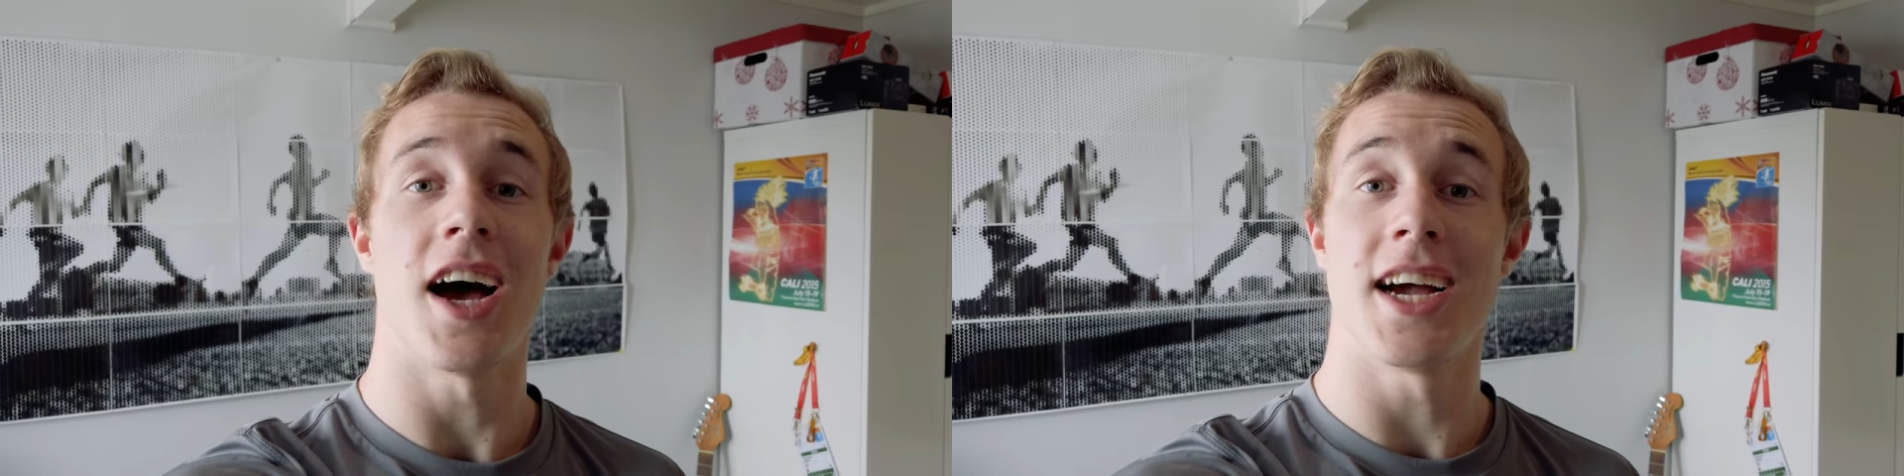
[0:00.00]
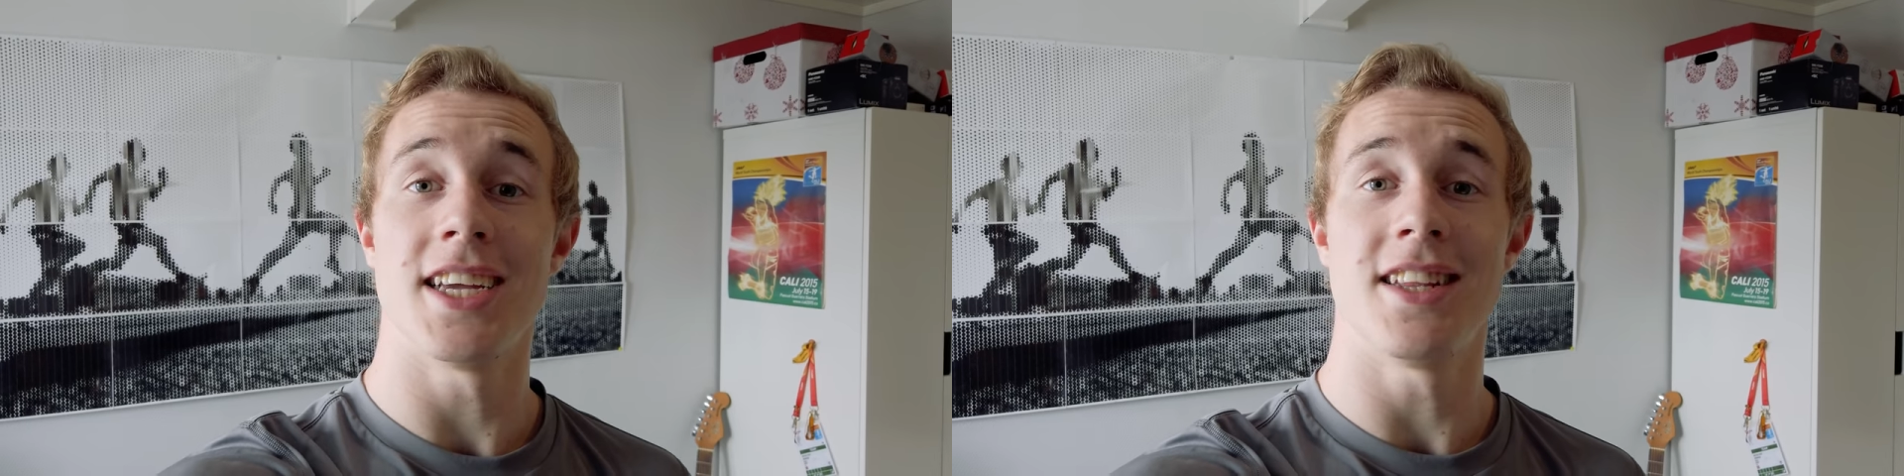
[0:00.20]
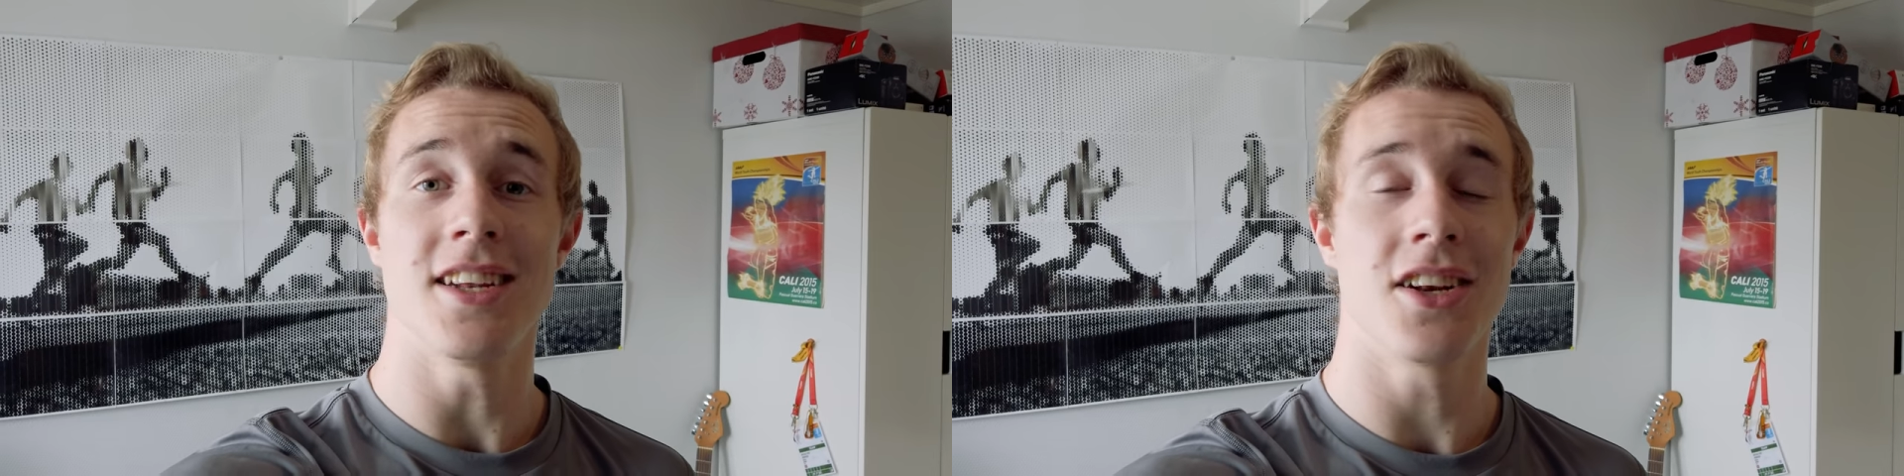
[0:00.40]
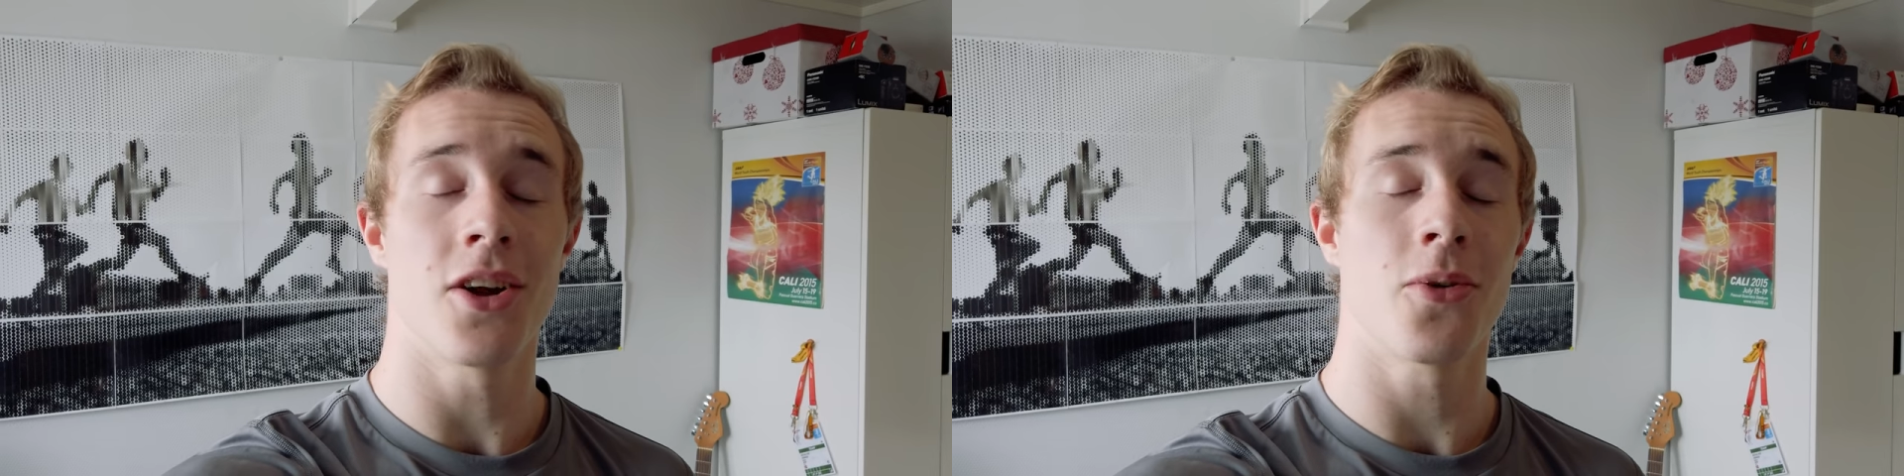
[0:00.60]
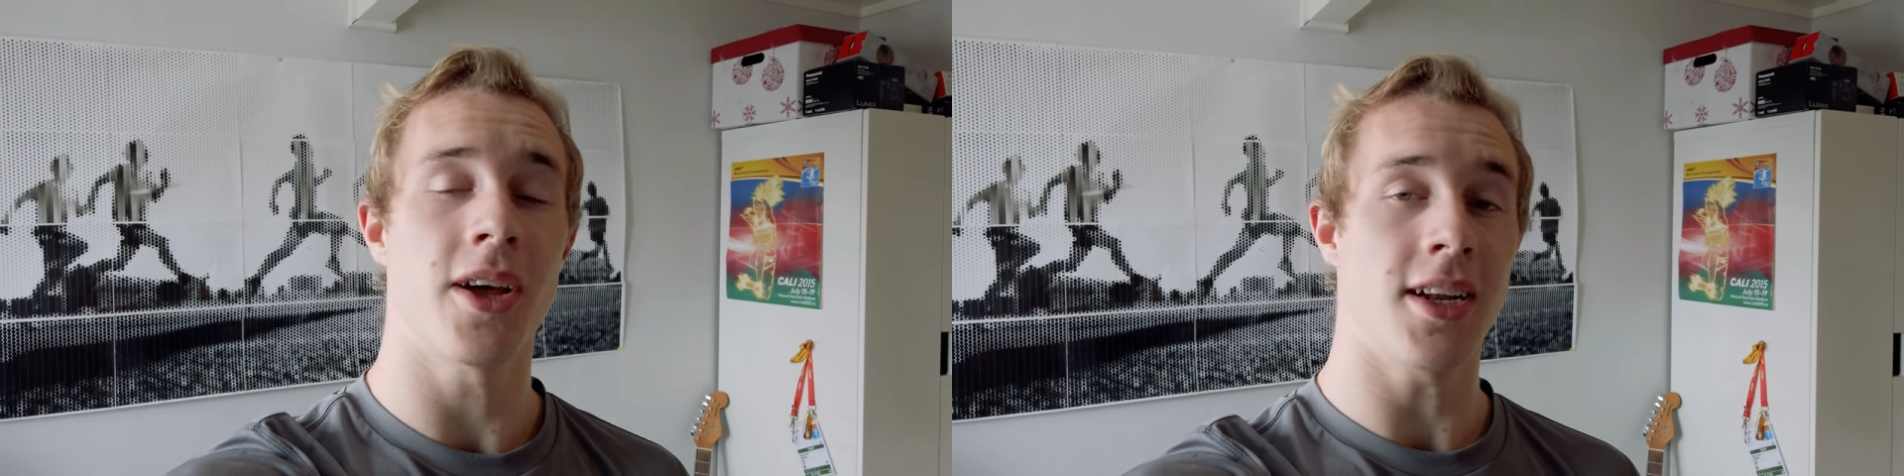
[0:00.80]
I
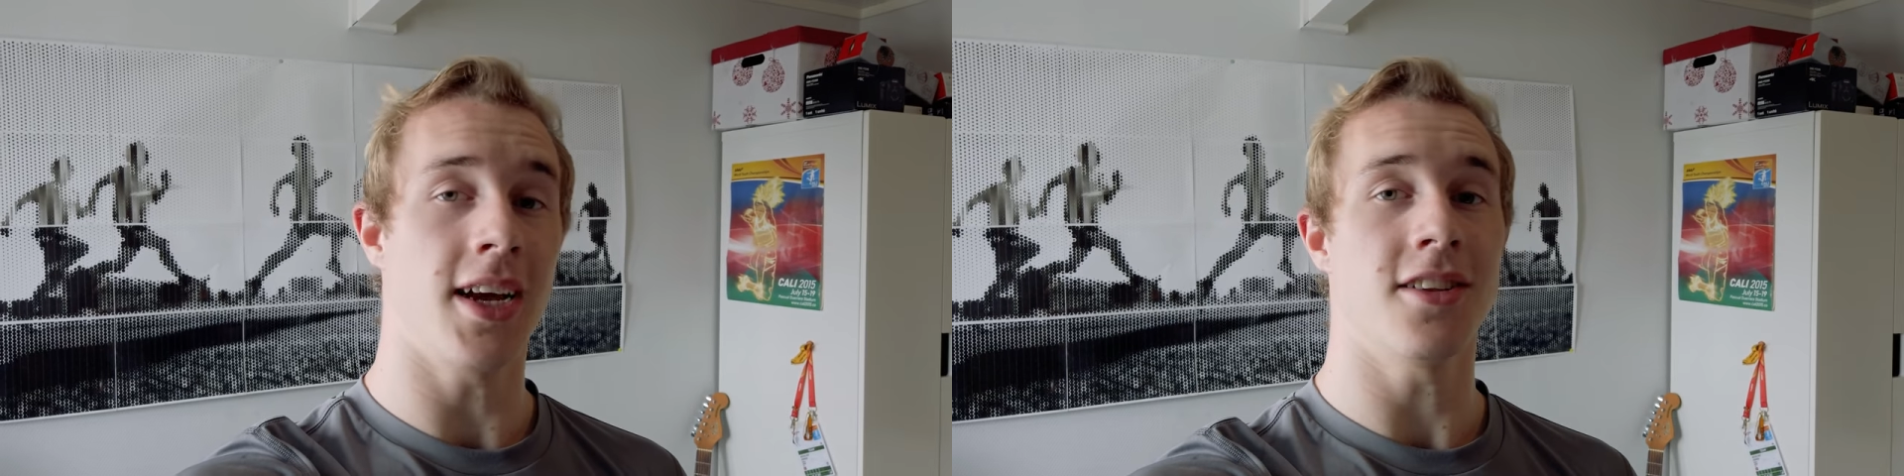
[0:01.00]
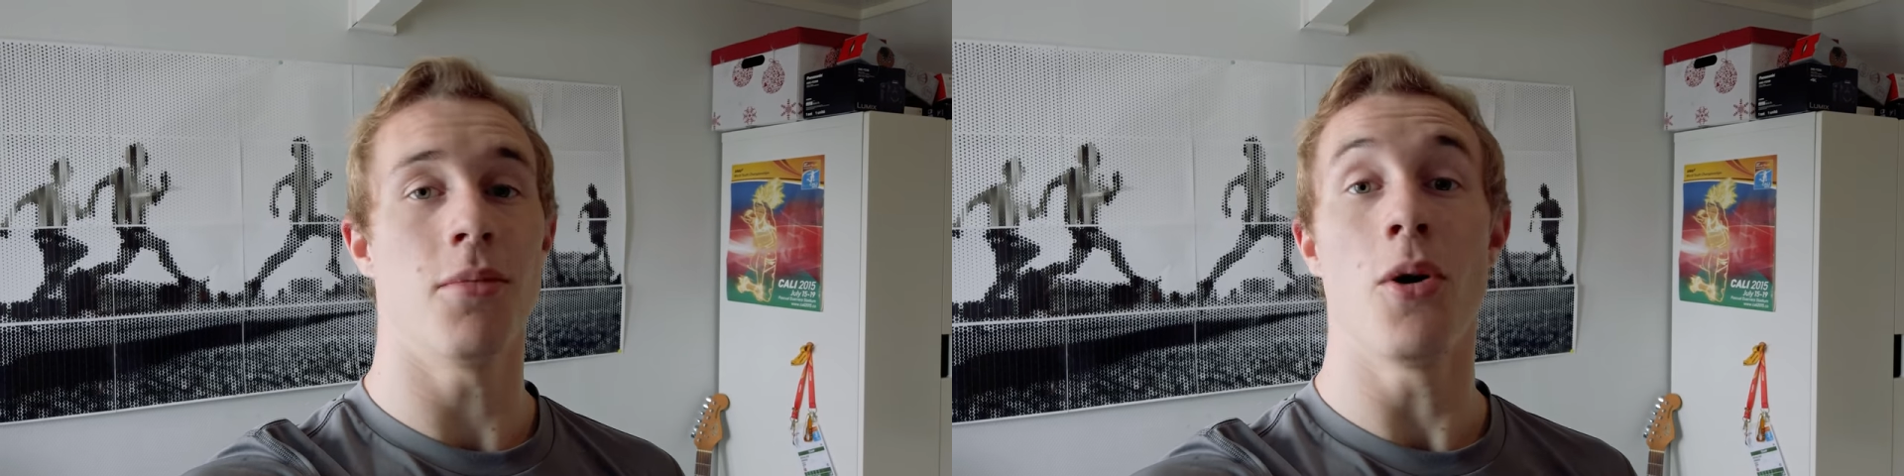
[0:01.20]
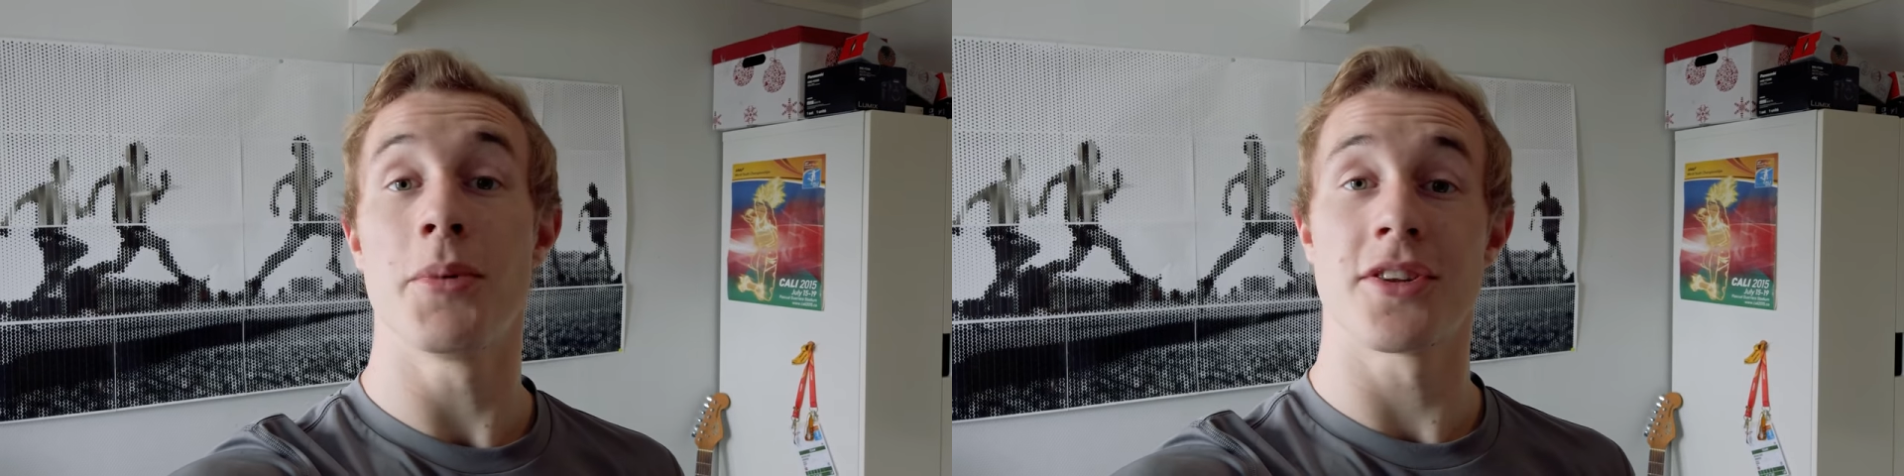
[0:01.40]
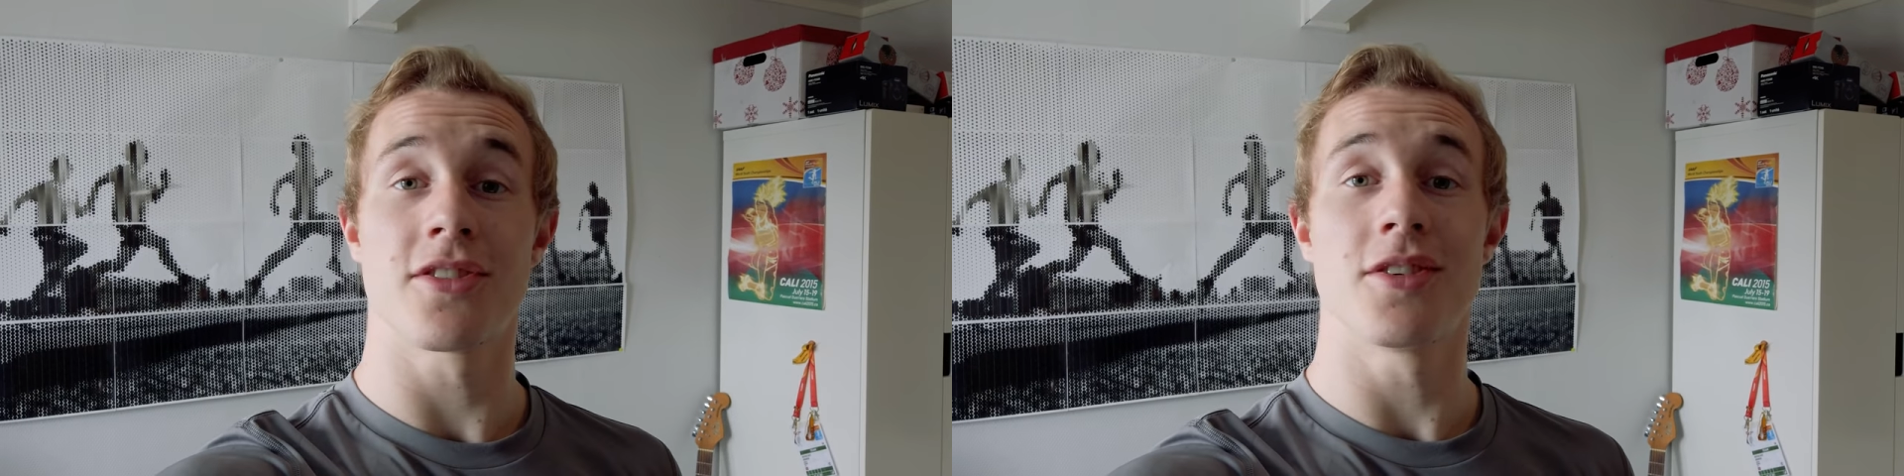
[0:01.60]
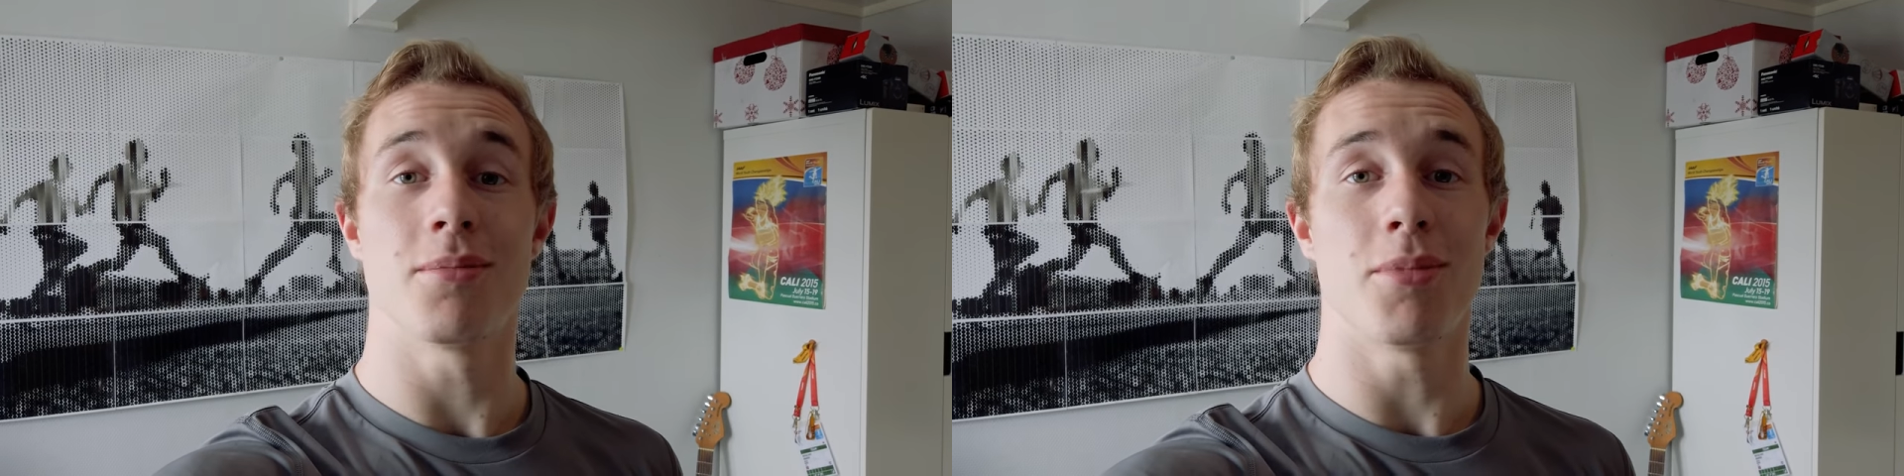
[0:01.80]
didn't know that at the
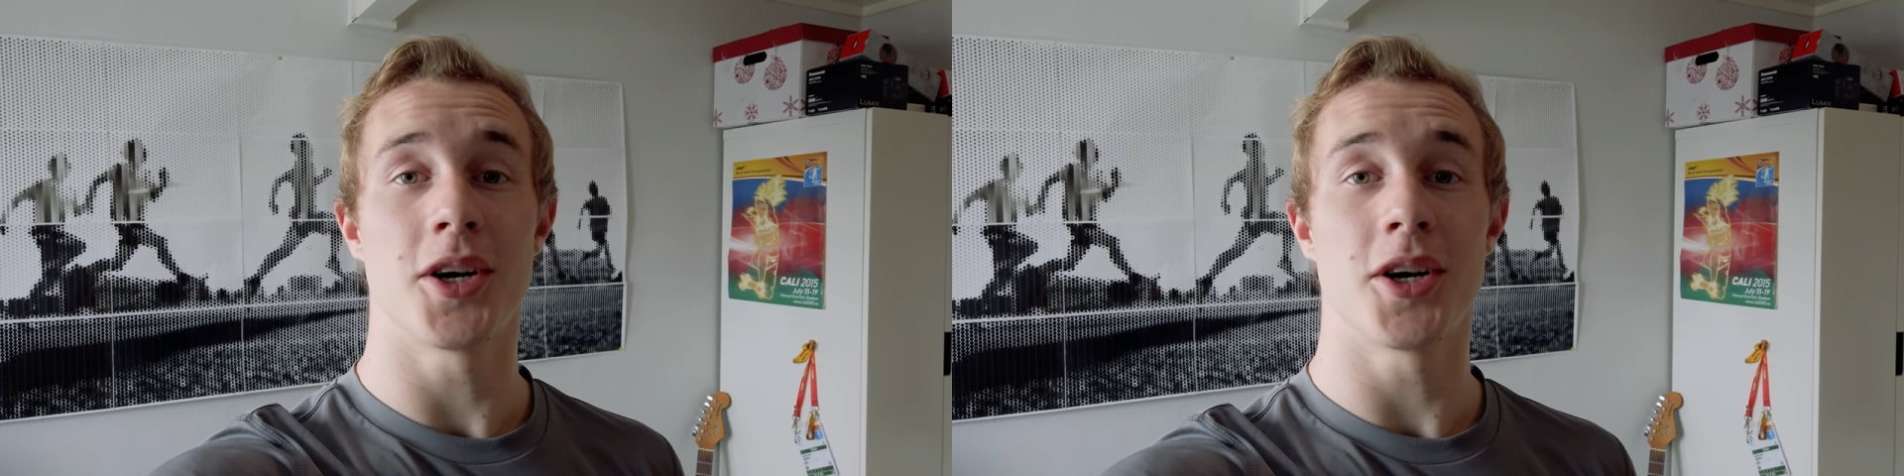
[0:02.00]
moment,